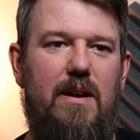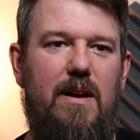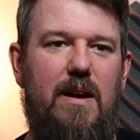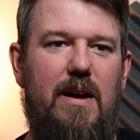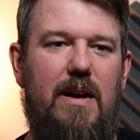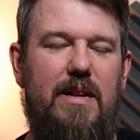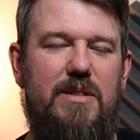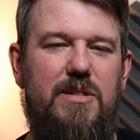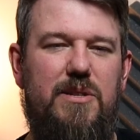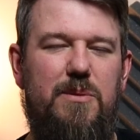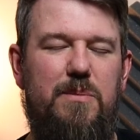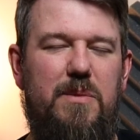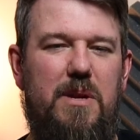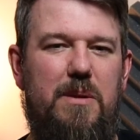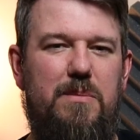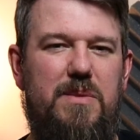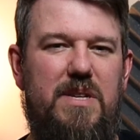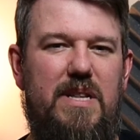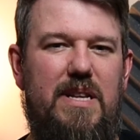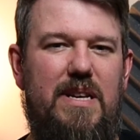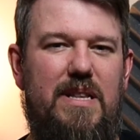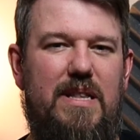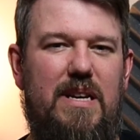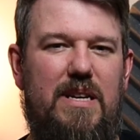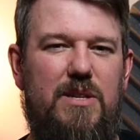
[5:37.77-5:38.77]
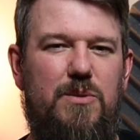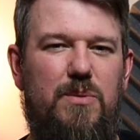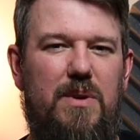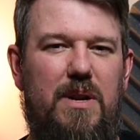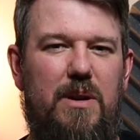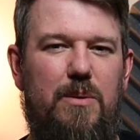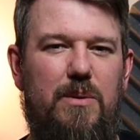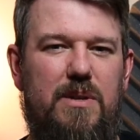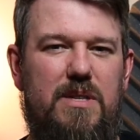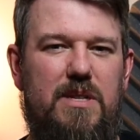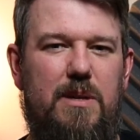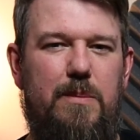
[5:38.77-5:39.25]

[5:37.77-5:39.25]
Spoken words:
And sometimes I think that's really what